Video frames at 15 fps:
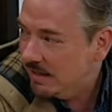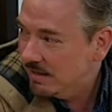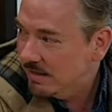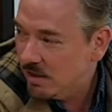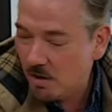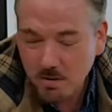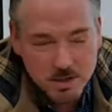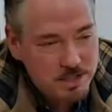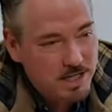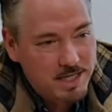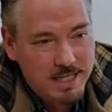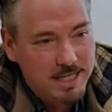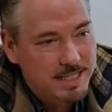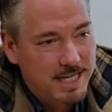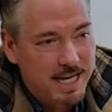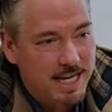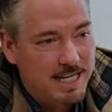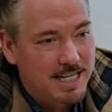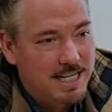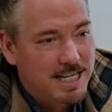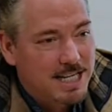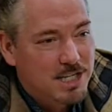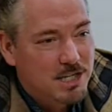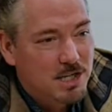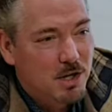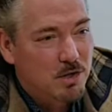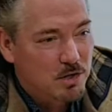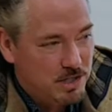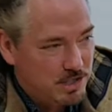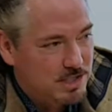No studying that. So
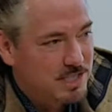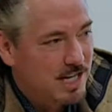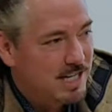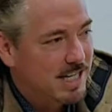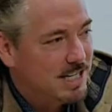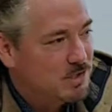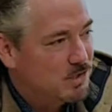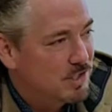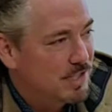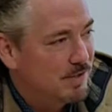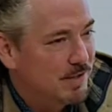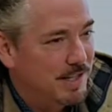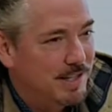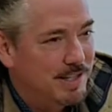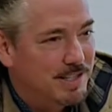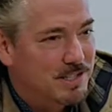you can study engineering."